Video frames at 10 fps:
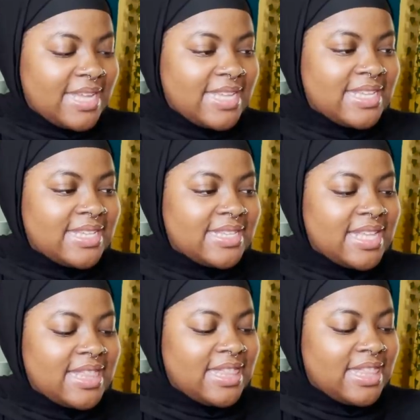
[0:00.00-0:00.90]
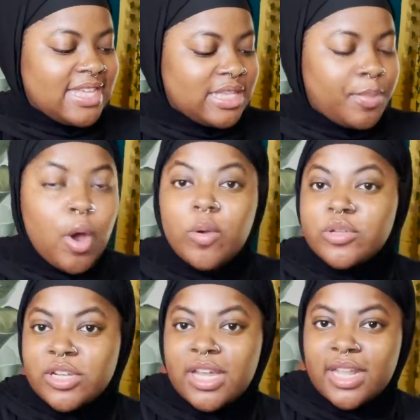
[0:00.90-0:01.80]
is this
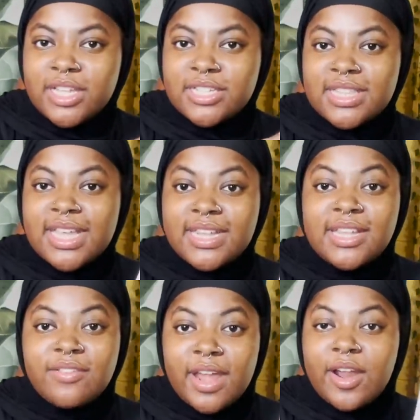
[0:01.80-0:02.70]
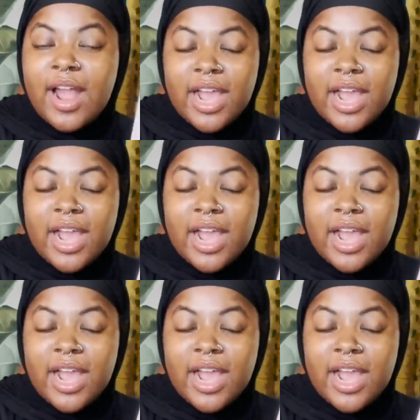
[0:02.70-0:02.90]
poetry collection that Lili Reinhart